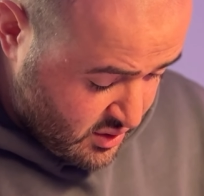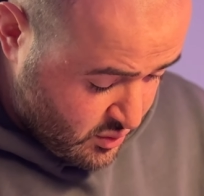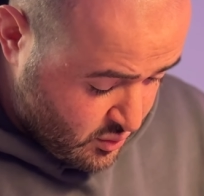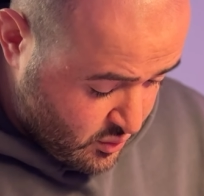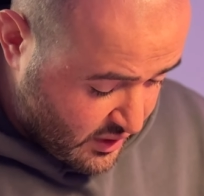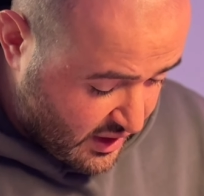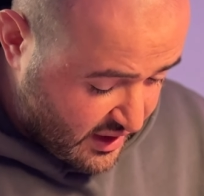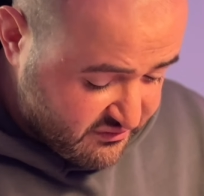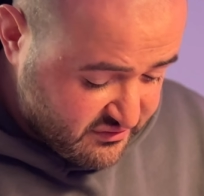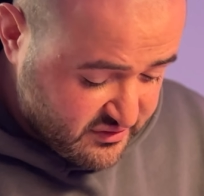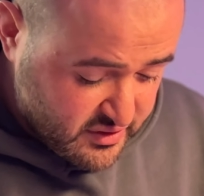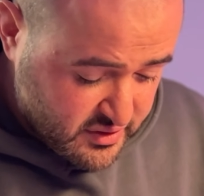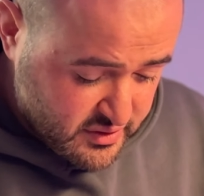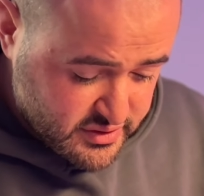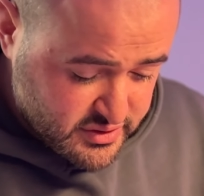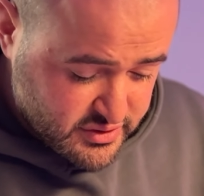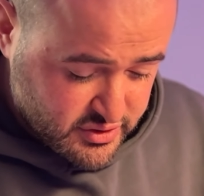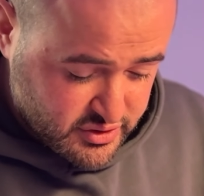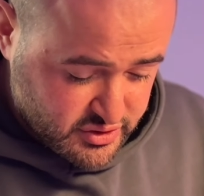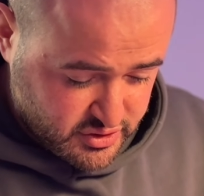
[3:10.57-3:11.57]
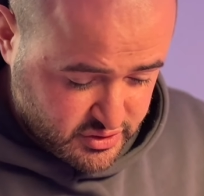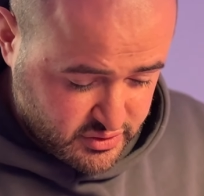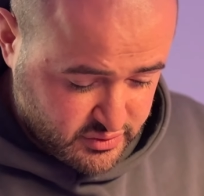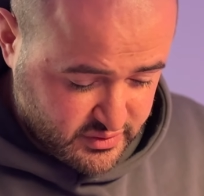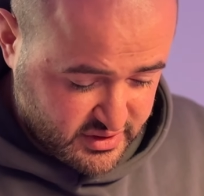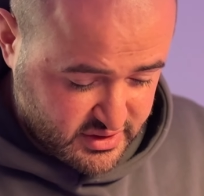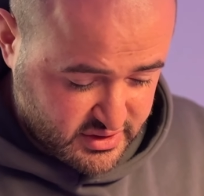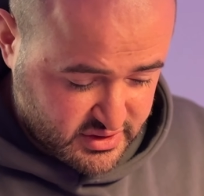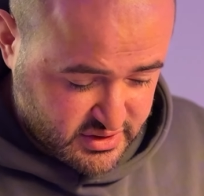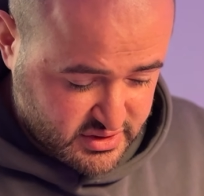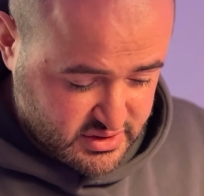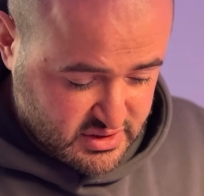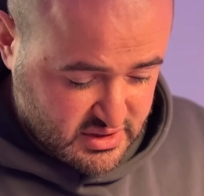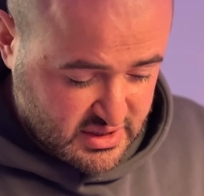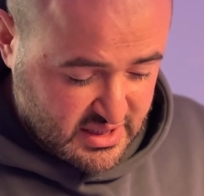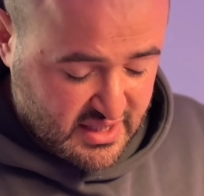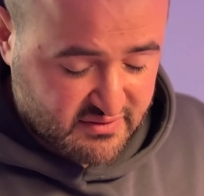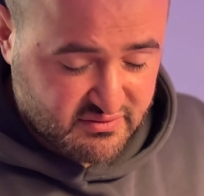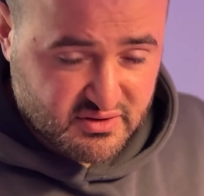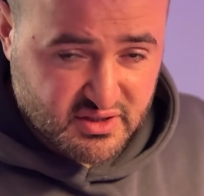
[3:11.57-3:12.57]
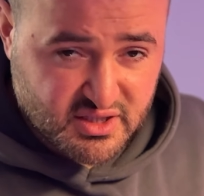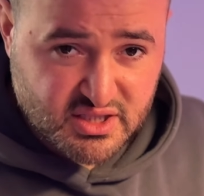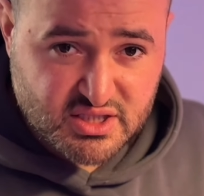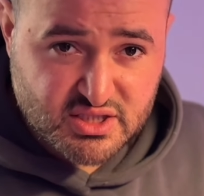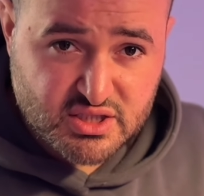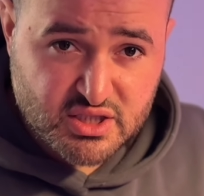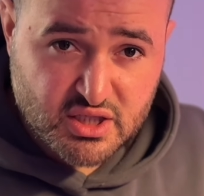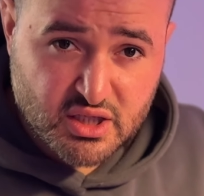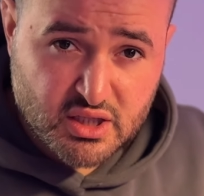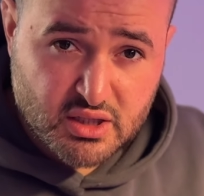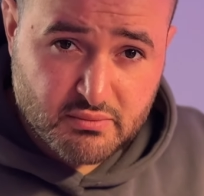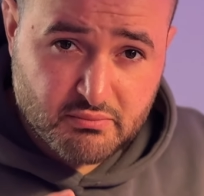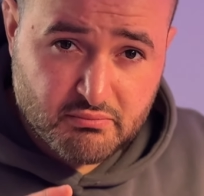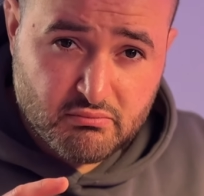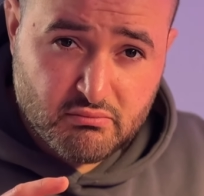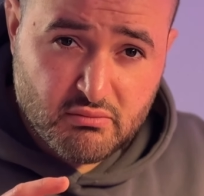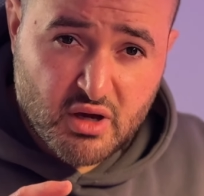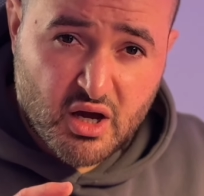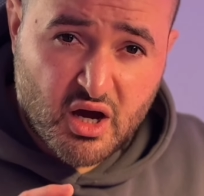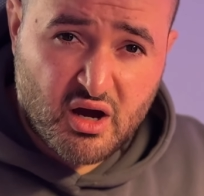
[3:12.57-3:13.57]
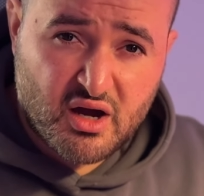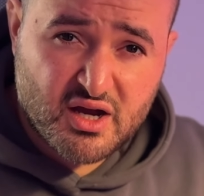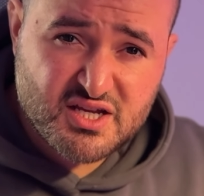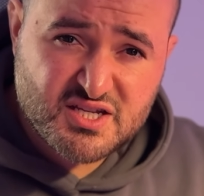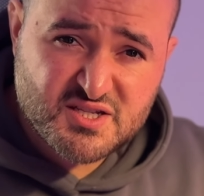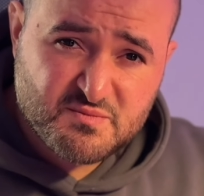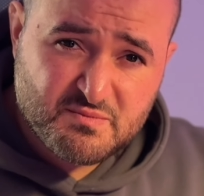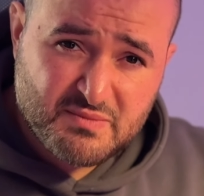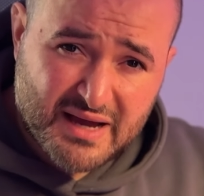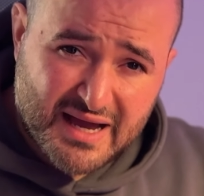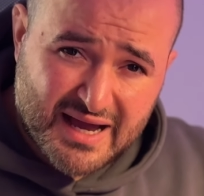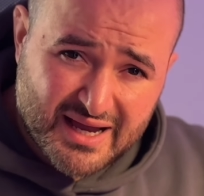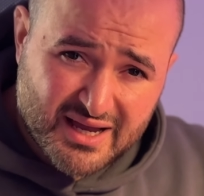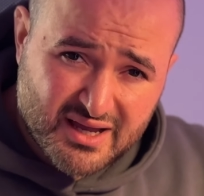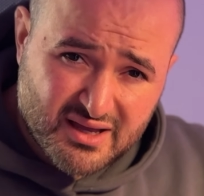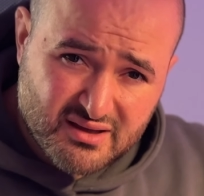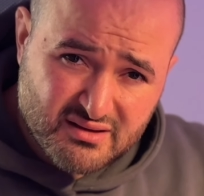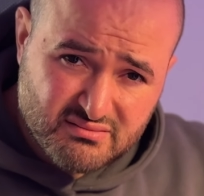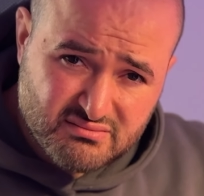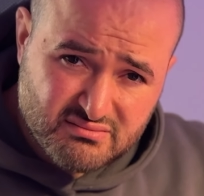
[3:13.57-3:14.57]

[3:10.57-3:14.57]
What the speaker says: What I've used to do is have these ice pack